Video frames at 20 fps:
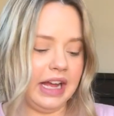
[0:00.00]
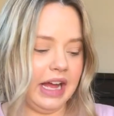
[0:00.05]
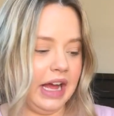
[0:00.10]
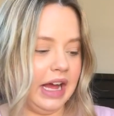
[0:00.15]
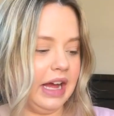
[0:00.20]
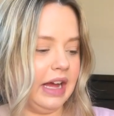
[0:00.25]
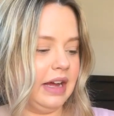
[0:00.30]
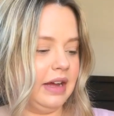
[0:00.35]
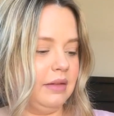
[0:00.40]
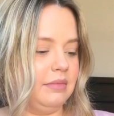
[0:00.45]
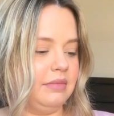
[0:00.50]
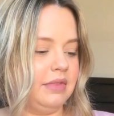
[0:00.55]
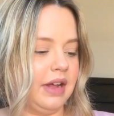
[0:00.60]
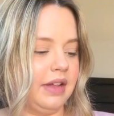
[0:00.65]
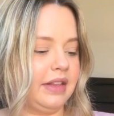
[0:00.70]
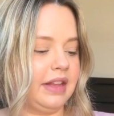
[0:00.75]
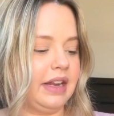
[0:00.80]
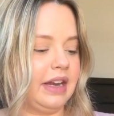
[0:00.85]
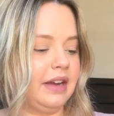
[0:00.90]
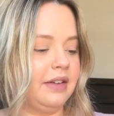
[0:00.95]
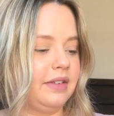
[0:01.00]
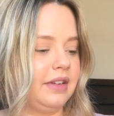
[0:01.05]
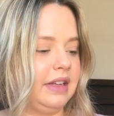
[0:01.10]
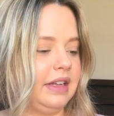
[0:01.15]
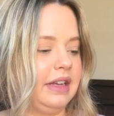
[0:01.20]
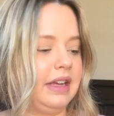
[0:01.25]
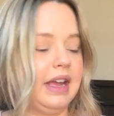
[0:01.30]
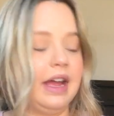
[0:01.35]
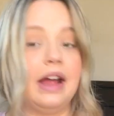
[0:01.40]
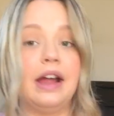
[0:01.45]
Not that I really
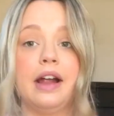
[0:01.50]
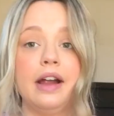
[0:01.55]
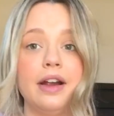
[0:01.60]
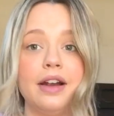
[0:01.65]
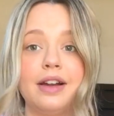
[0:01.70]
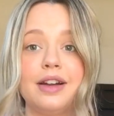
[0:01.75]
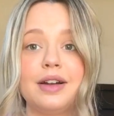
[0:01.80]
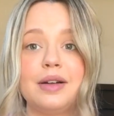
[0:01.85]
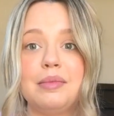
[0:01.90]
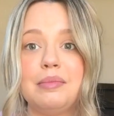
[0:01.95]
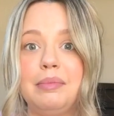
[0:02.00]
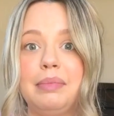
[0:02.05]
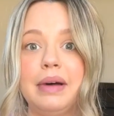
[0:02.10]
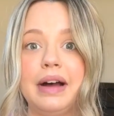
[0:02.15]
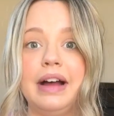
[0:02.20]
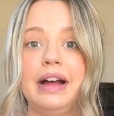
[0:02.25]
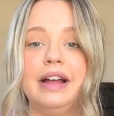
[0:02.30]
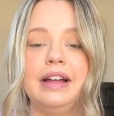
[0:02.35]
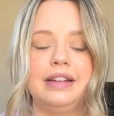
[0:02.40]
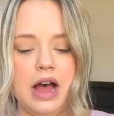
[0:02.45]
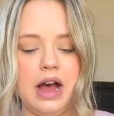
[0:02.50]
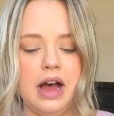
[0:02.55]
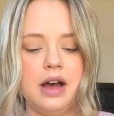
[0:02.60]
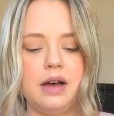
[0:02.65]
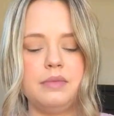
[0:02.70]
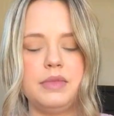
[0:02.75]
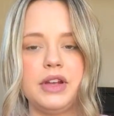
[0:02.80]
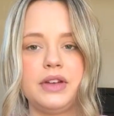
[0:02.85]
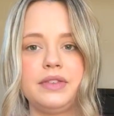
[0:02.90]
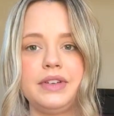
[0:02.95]
care, but
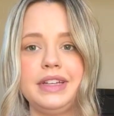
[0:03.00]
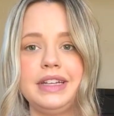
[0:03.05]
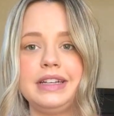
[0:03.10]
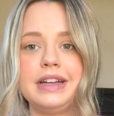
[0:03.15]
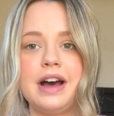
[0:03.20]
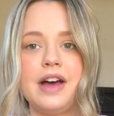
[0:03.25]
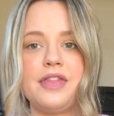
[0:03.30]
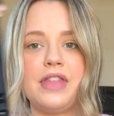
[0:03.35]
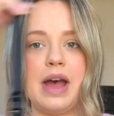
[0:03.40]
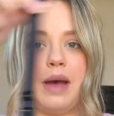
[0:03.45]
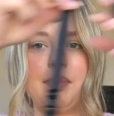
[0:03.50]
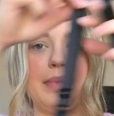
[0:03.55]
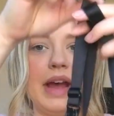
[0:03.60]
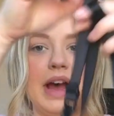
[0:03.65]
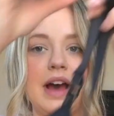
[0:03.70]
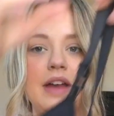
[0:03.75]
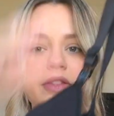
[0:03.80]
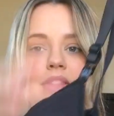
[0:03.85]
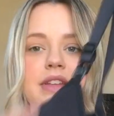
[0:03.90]
they're really not that bad.